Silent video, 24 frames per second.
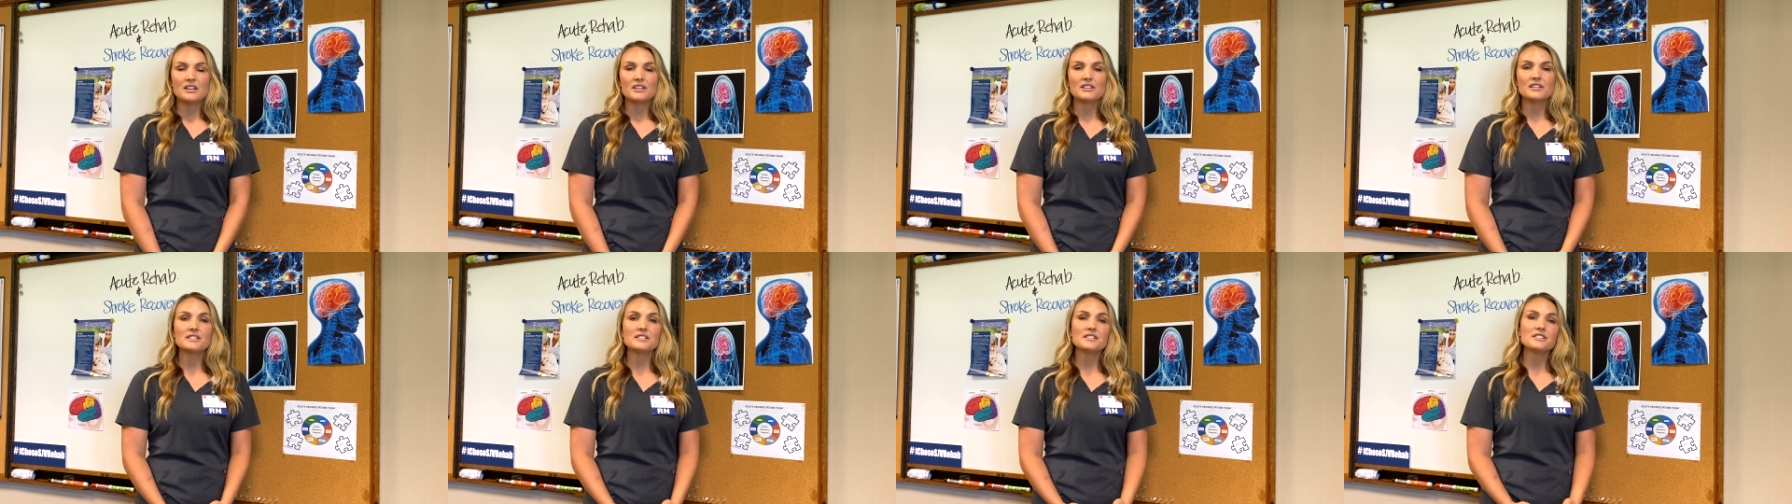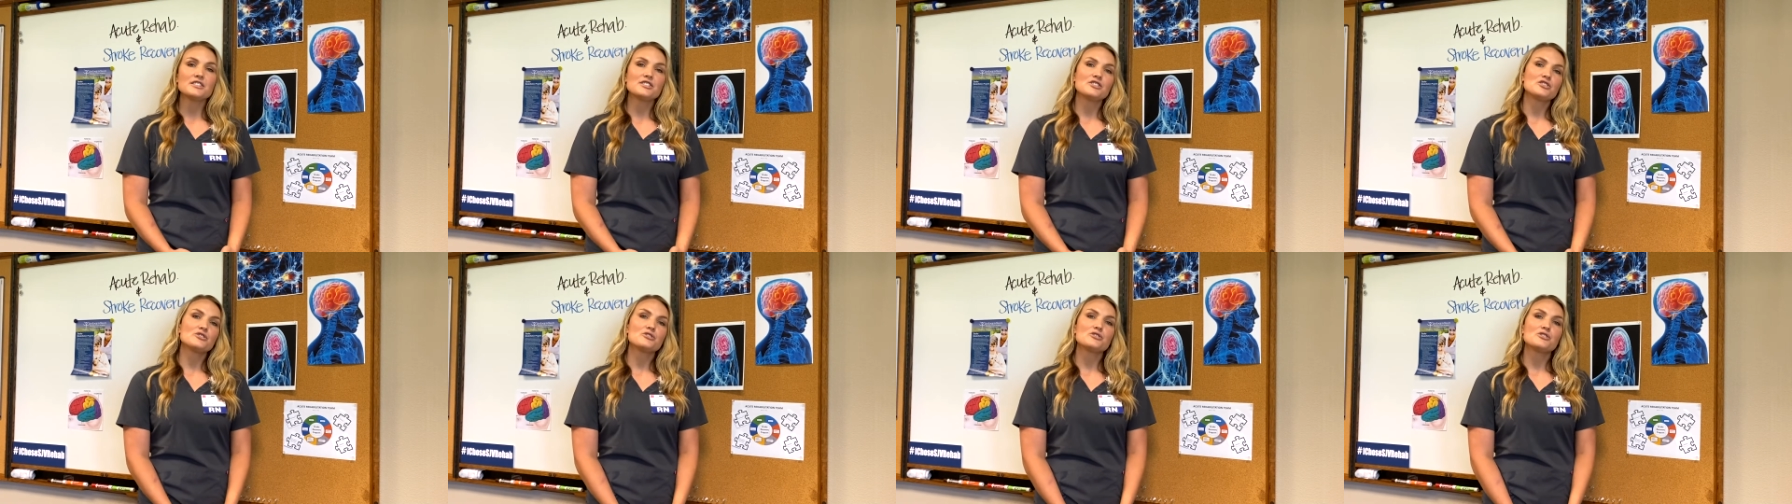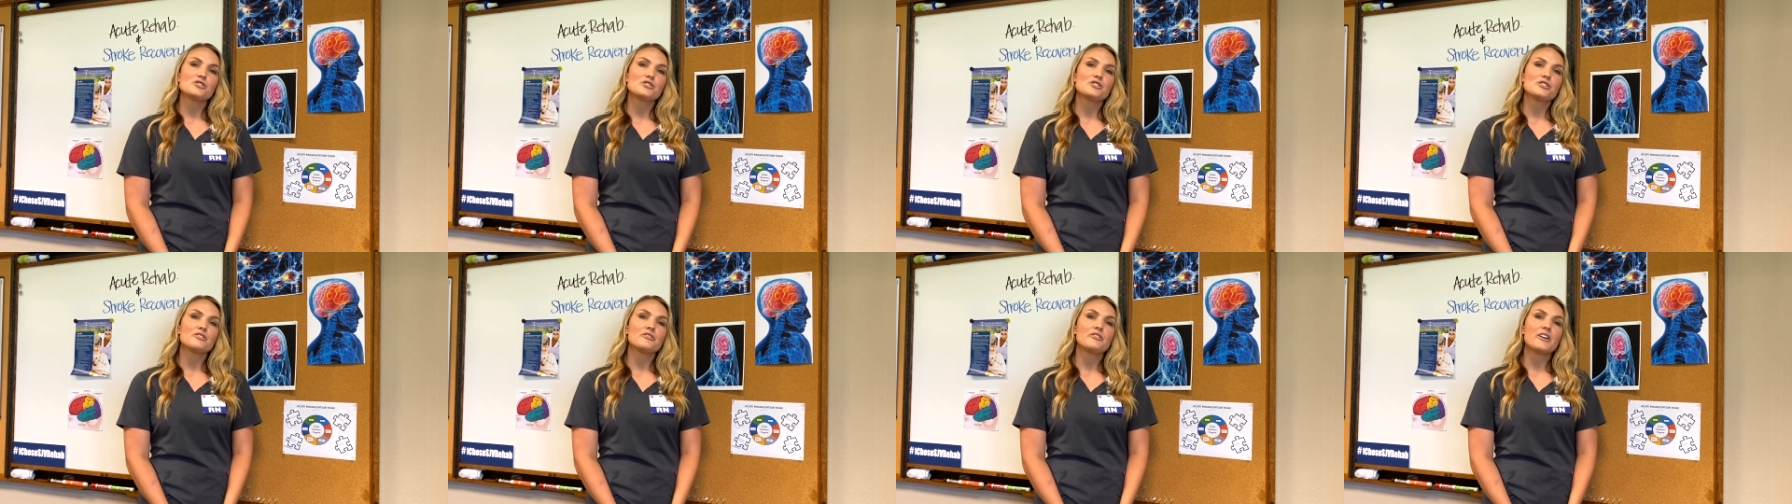This is due
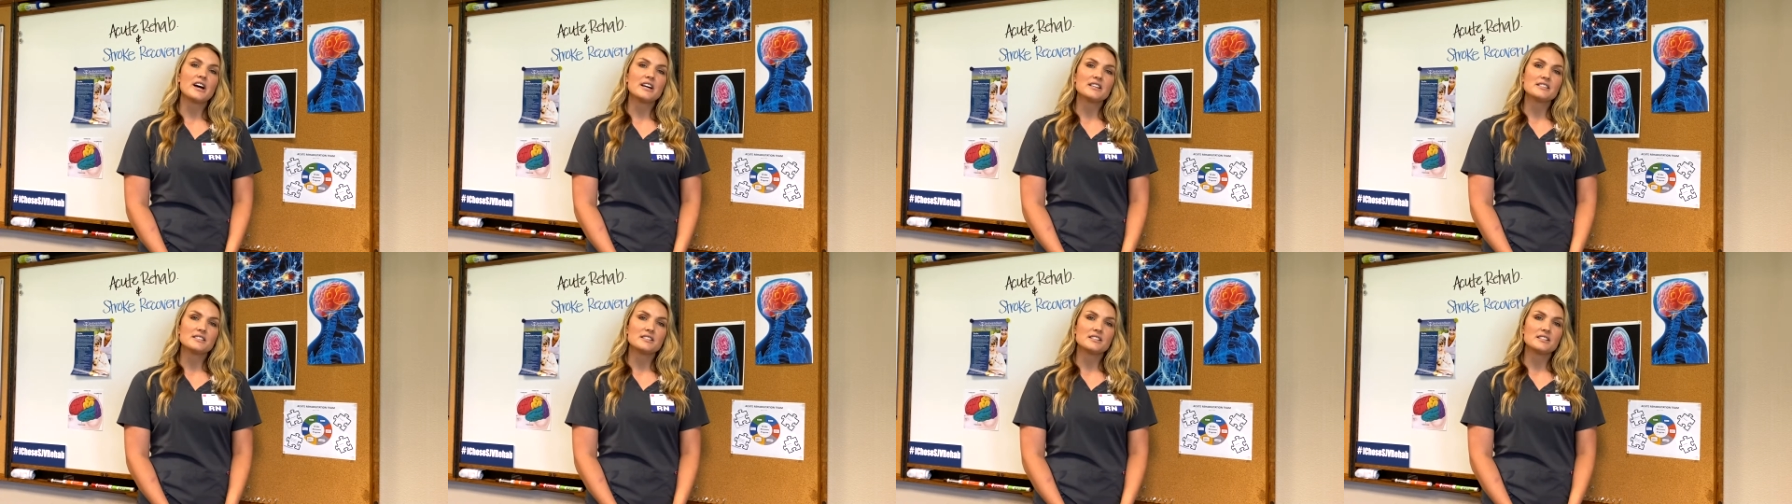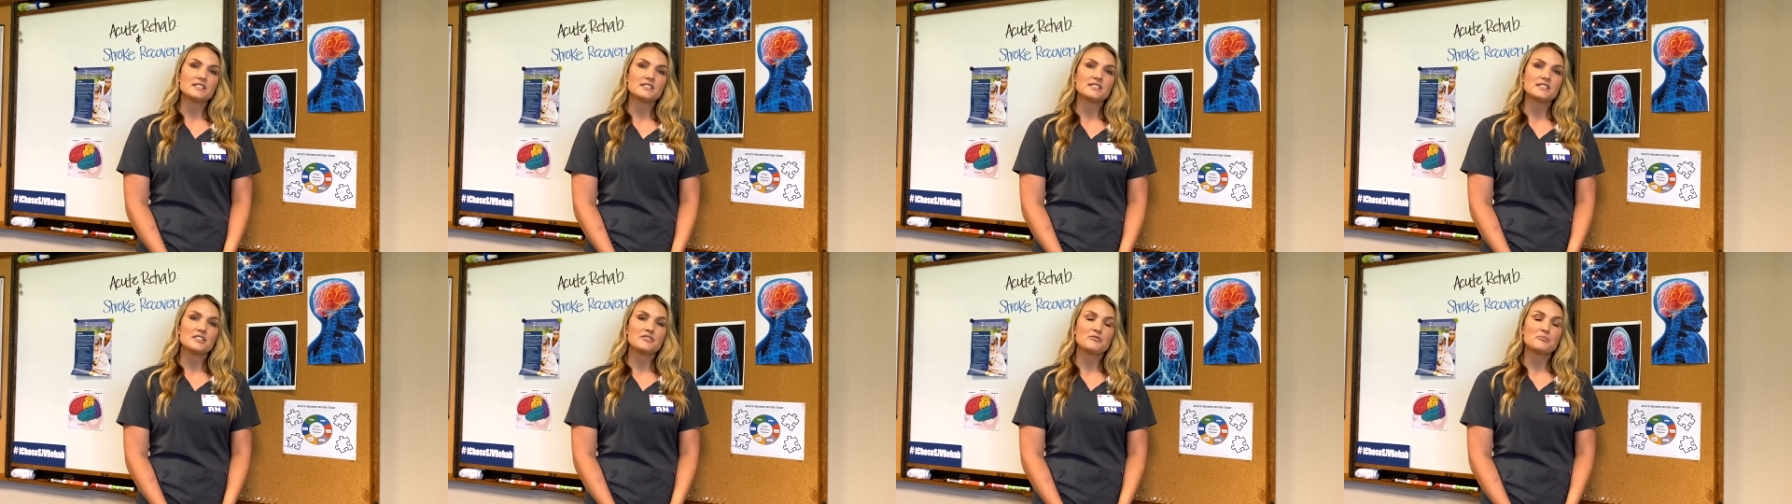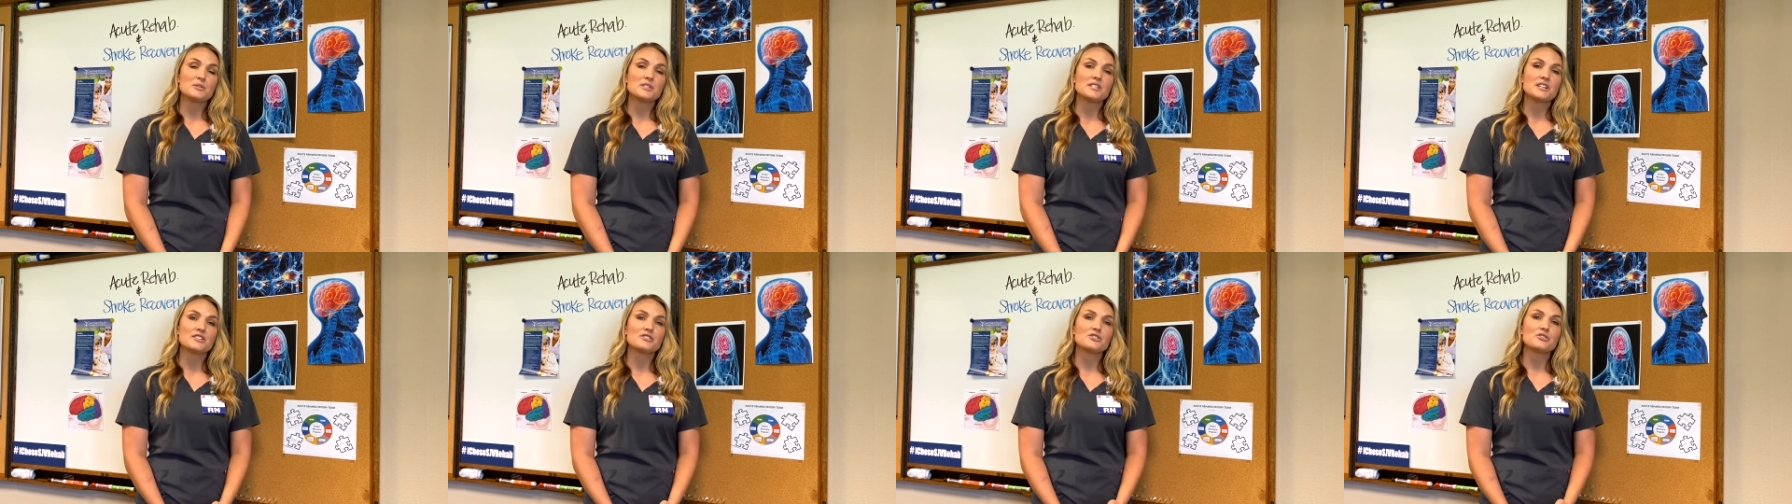to the vast list of
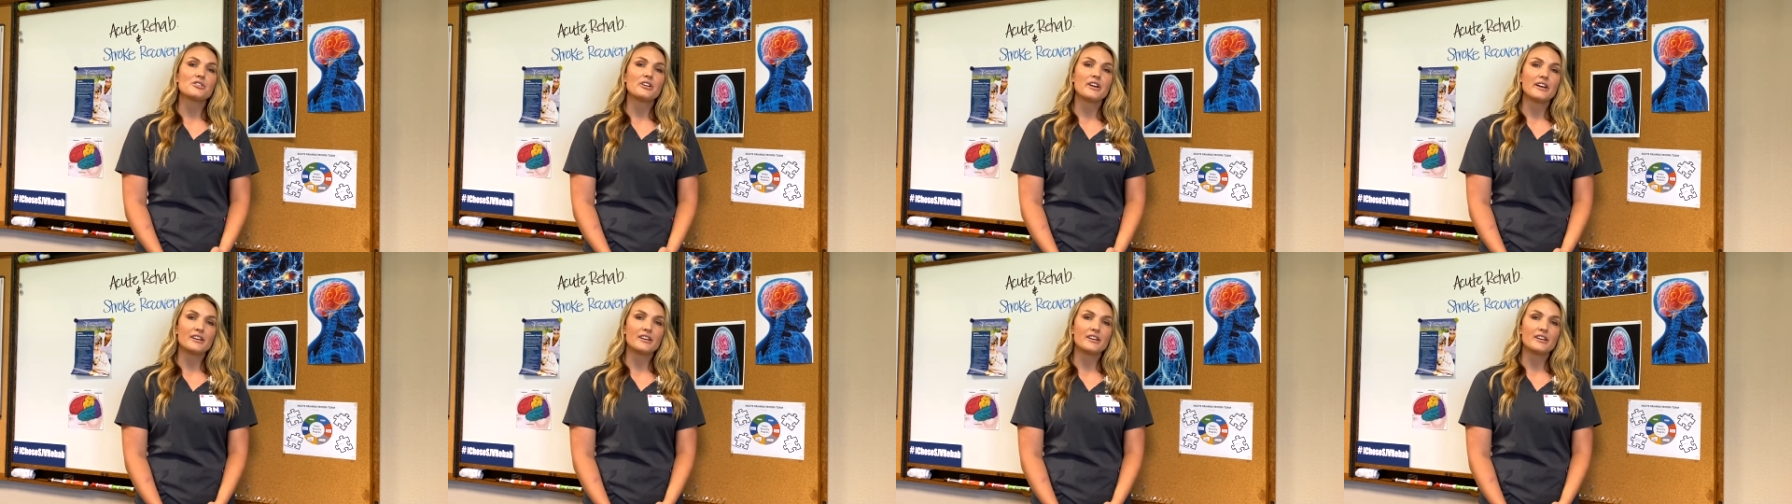potential